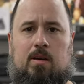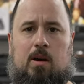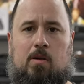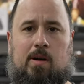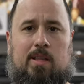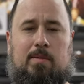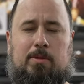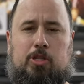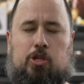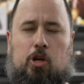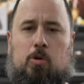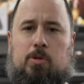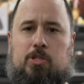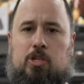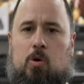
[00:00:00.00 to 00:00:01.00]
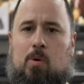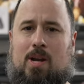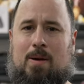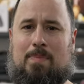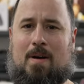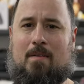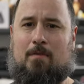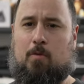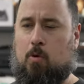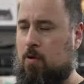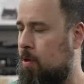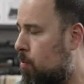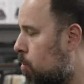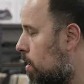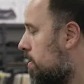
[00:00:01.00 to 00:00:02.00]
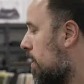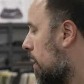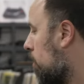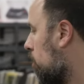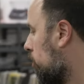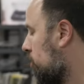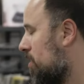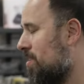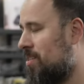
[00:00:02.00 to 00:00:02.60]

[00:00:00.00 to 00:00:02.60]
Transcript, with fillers: All right, let me show you what's going up for the Whatnot auction.